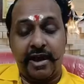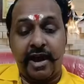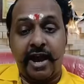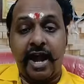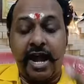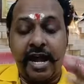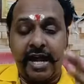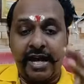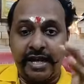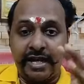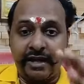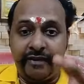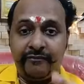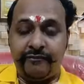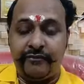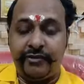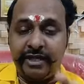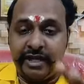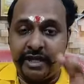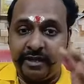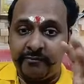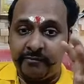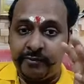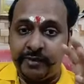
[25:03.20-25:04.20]
And
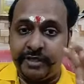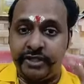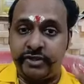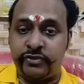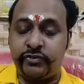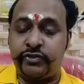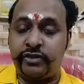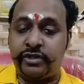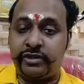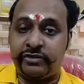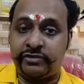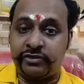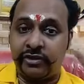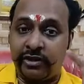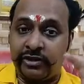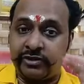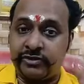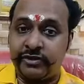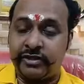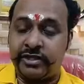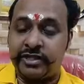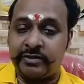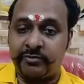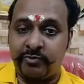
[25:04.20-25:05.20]
every MPT student is
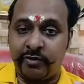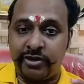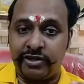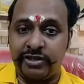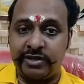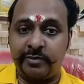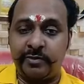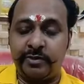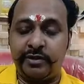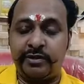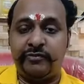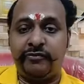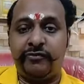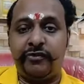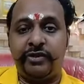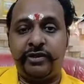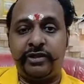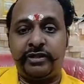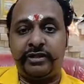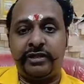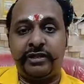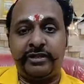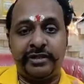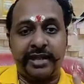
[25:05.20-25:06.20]
also responsible
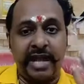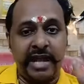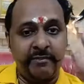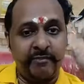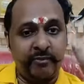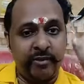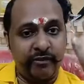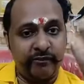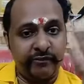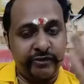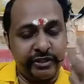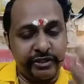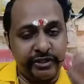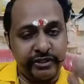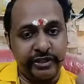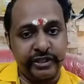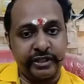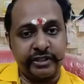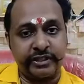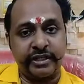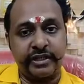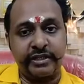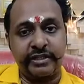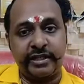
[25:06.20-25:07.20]
for the type of
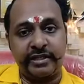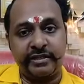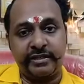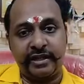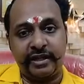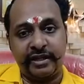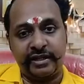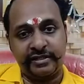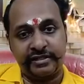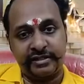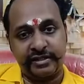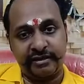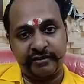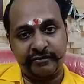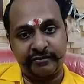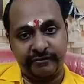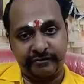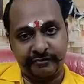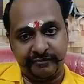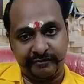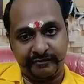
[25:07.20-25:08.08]
instruction that they receive,